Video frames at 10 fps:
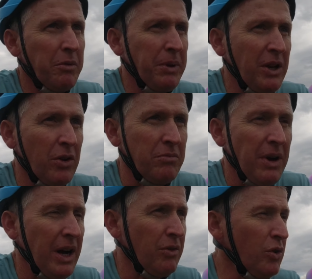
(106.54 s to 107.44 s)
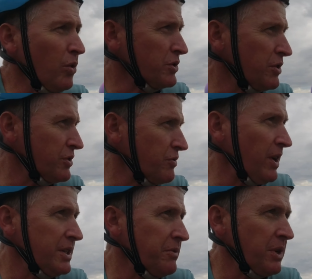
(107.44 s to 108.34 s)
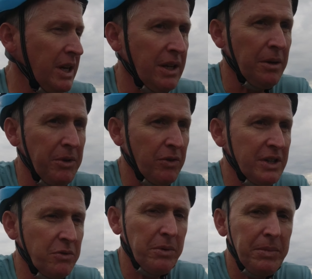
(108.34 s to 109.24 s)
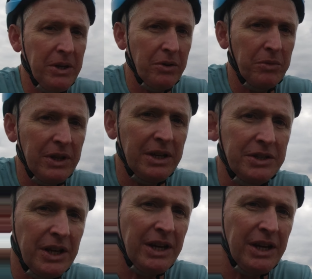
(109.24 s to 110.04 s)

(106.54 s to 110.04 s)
we've been on loads and loads of rides, haven't we, Katie? How many rides have we been on with these?